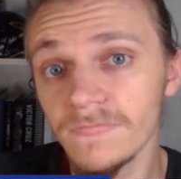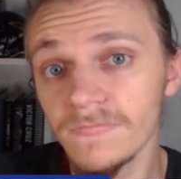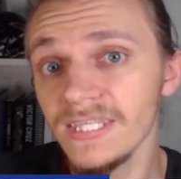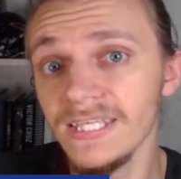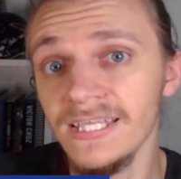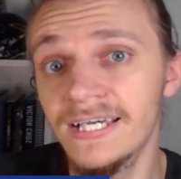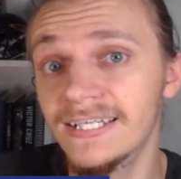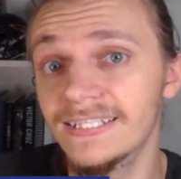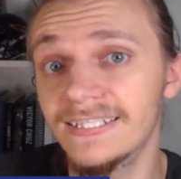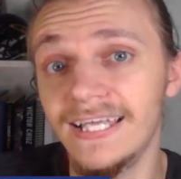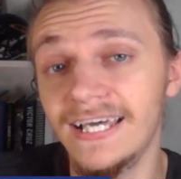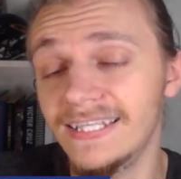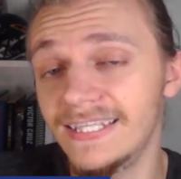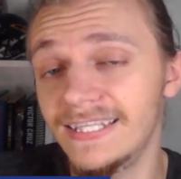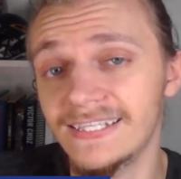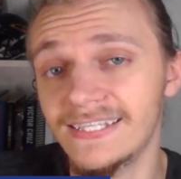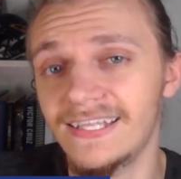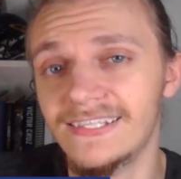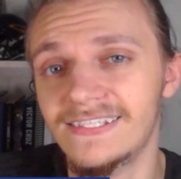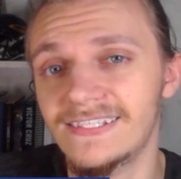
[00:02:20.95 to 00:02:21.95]

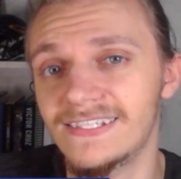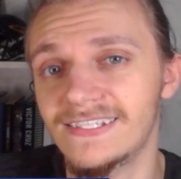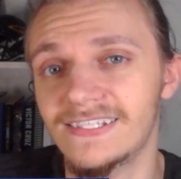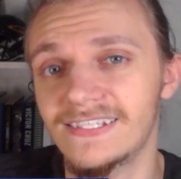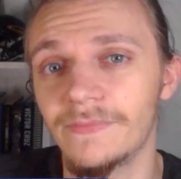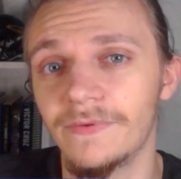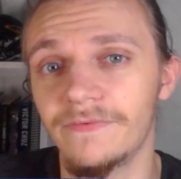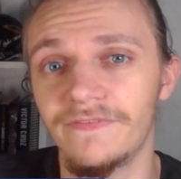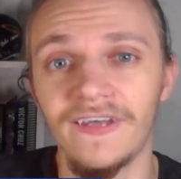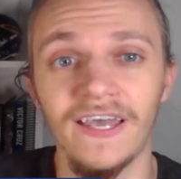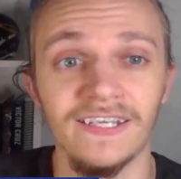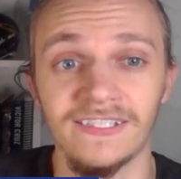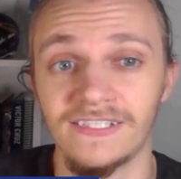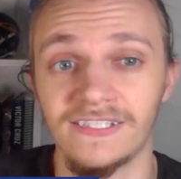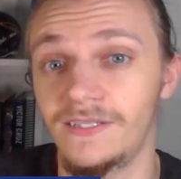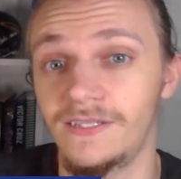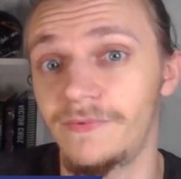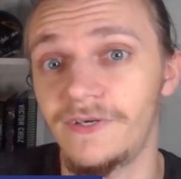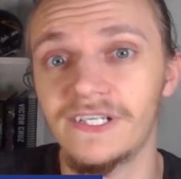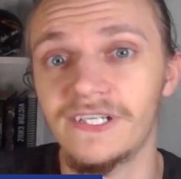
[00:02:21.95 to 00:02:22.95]
That's the simple facts. On
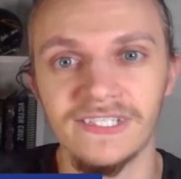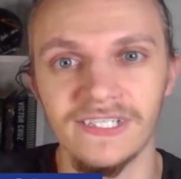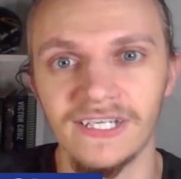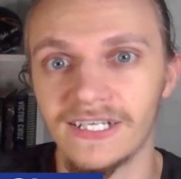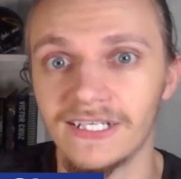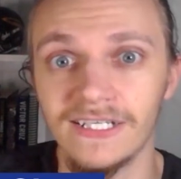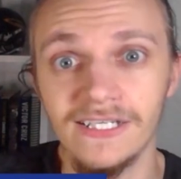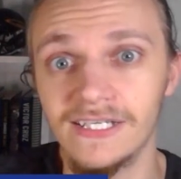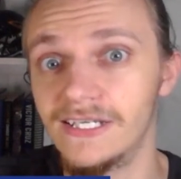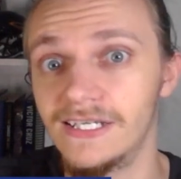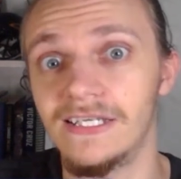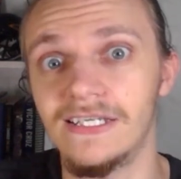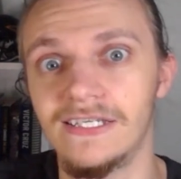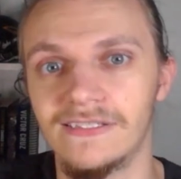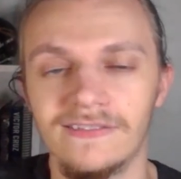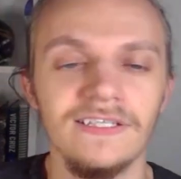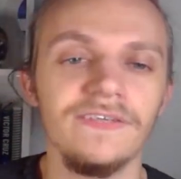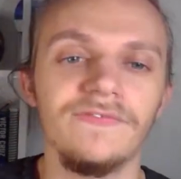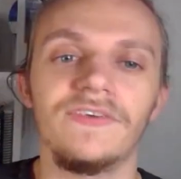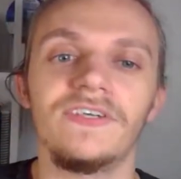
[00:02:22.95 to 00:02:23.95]
the bright side, he's
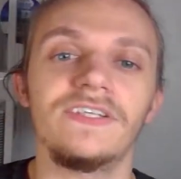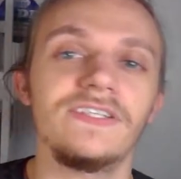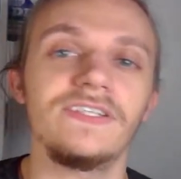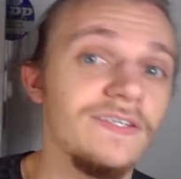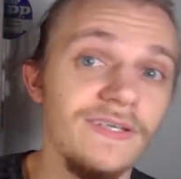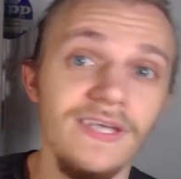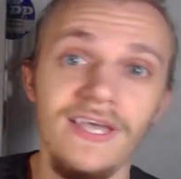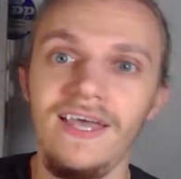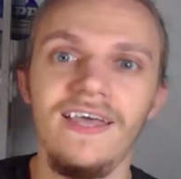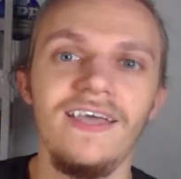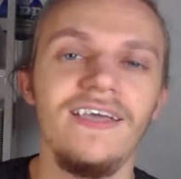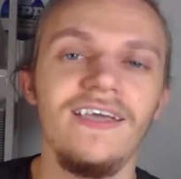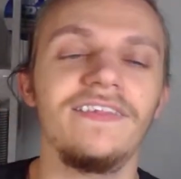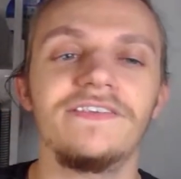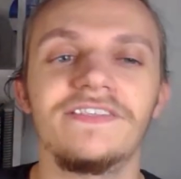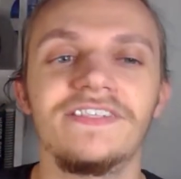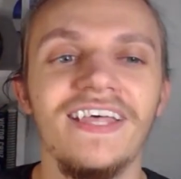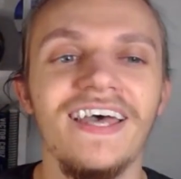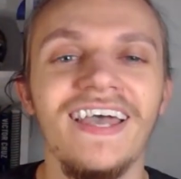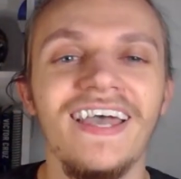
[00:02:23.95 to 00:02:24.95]
leaving. So yeah,
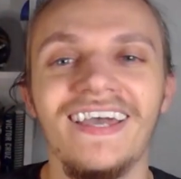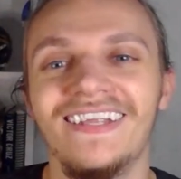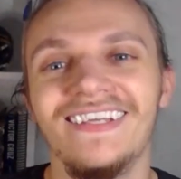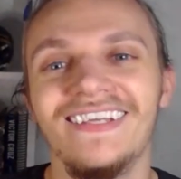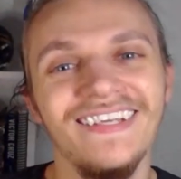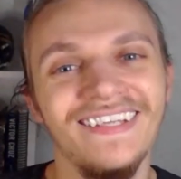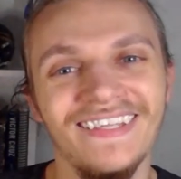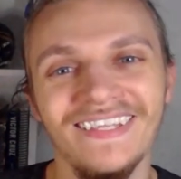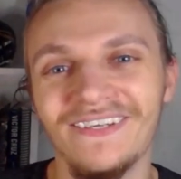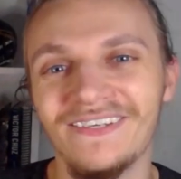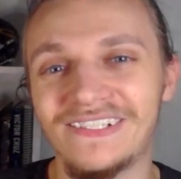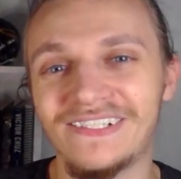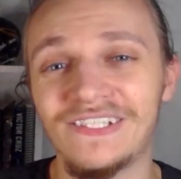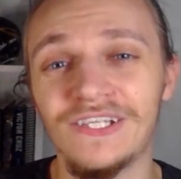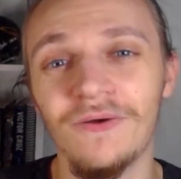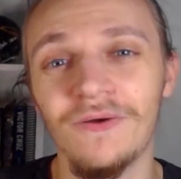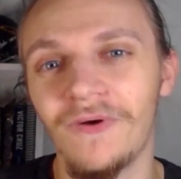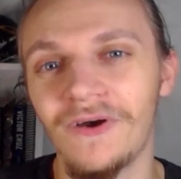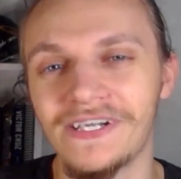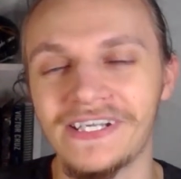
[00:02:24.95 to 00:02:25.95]
there's that. There's
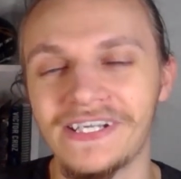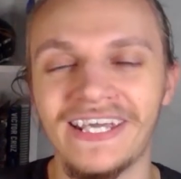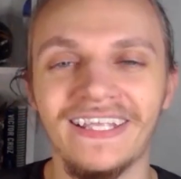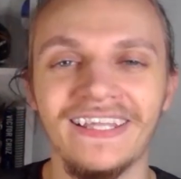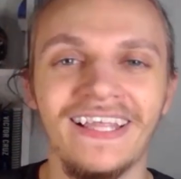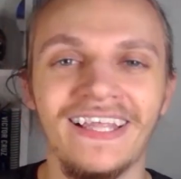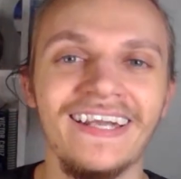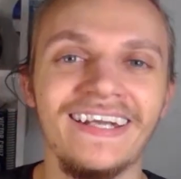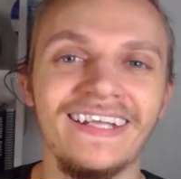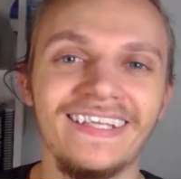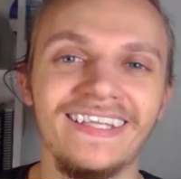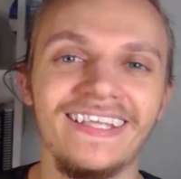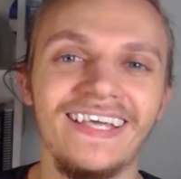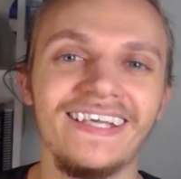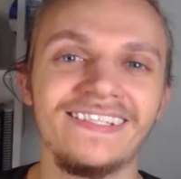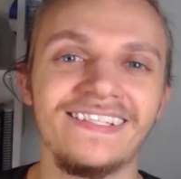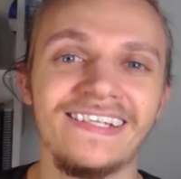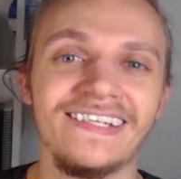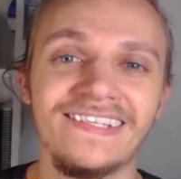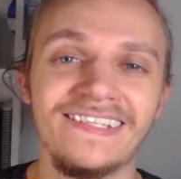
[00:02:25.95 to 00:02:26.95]
no more Dan Lanning in the
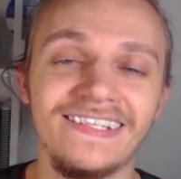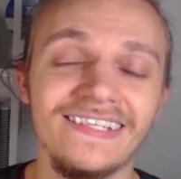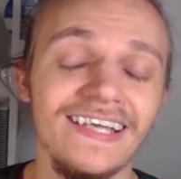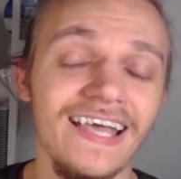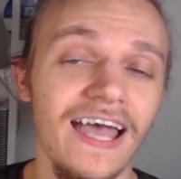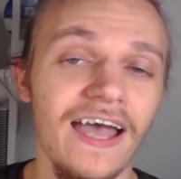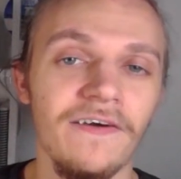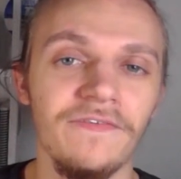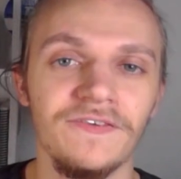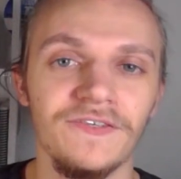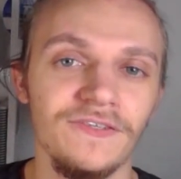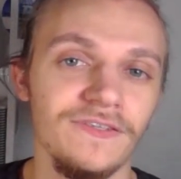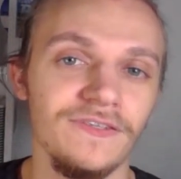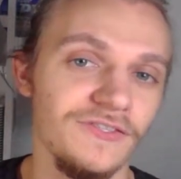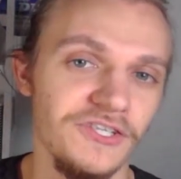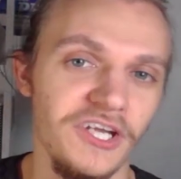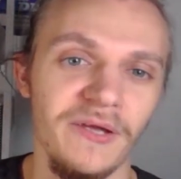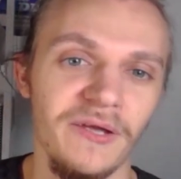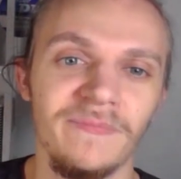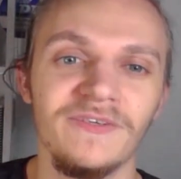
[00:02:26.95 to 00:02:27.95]
SEC after the
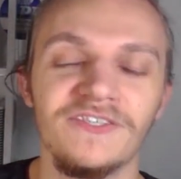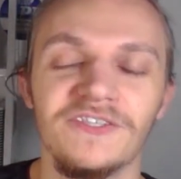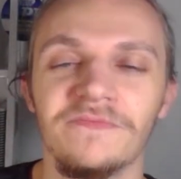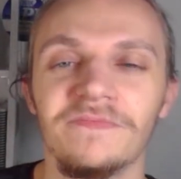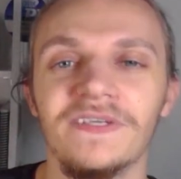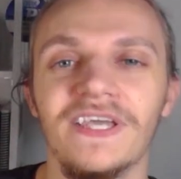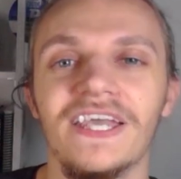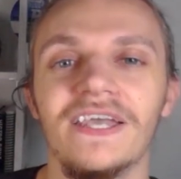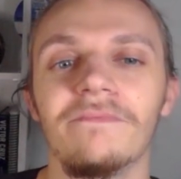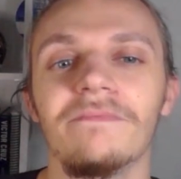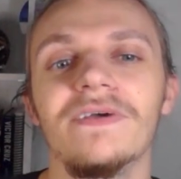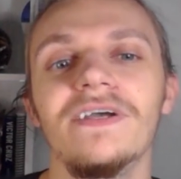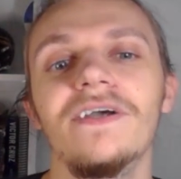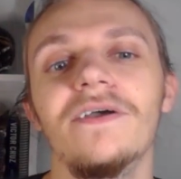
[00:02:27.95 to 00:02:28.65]
championship game.